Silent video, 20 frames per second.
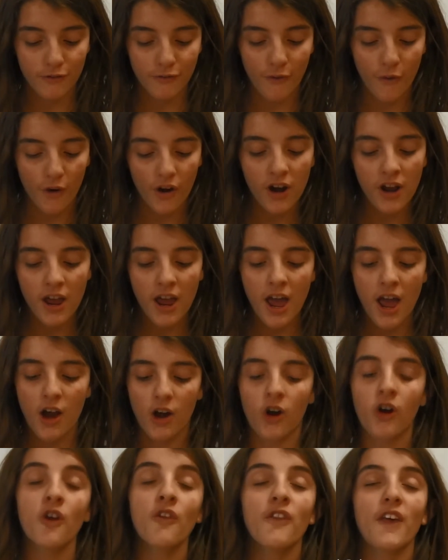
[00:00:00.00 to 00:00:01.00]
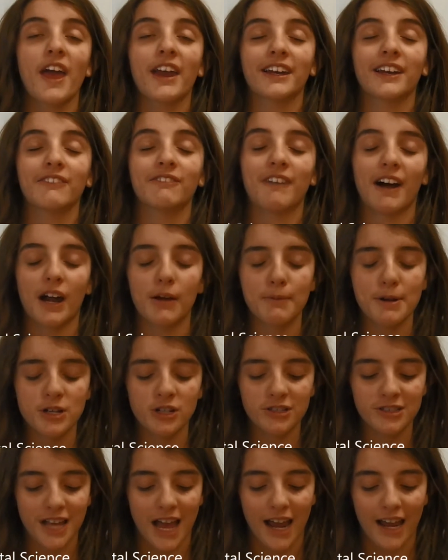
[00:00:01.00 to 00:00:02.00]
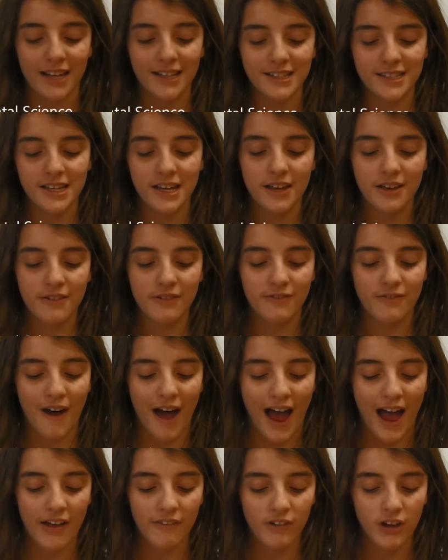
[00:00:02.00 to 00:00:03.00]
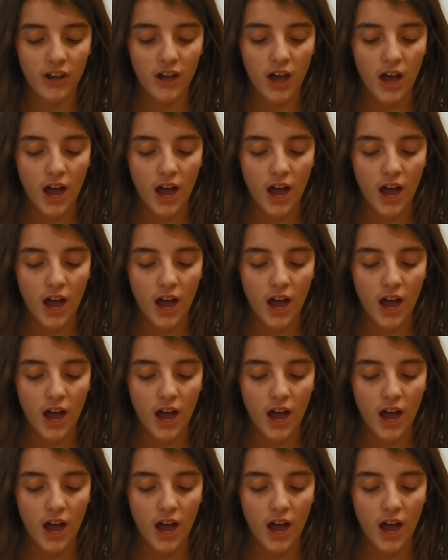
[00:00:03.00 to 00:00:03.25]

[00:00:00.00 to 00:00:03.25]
4. Earth and environmental science, 5.